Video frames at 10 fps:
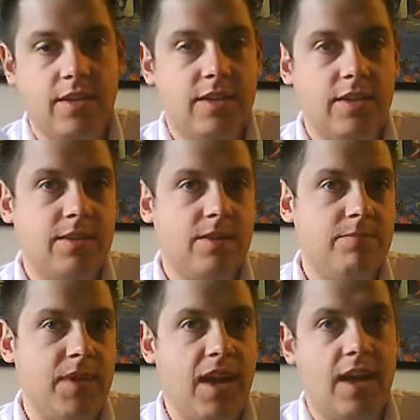and he
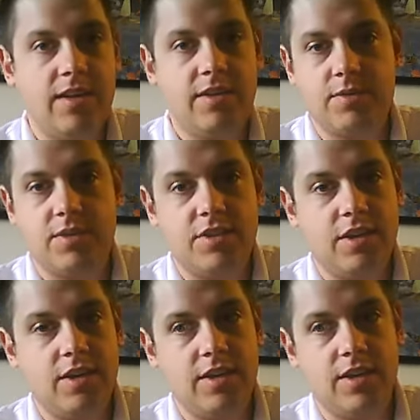turned bad and was with
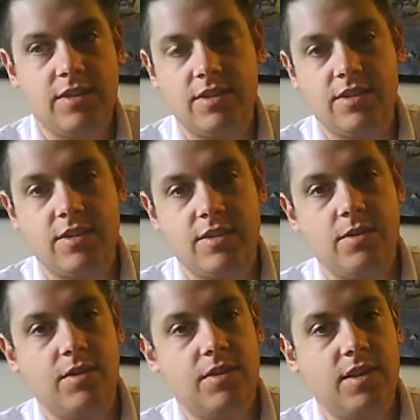Sherri, and just the
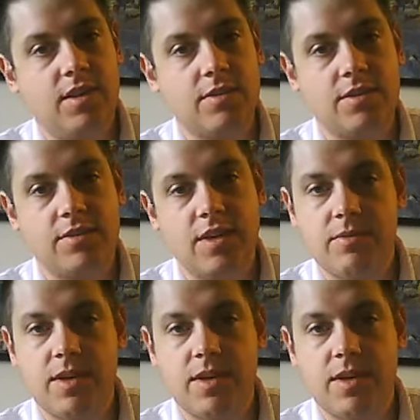whole thing was great.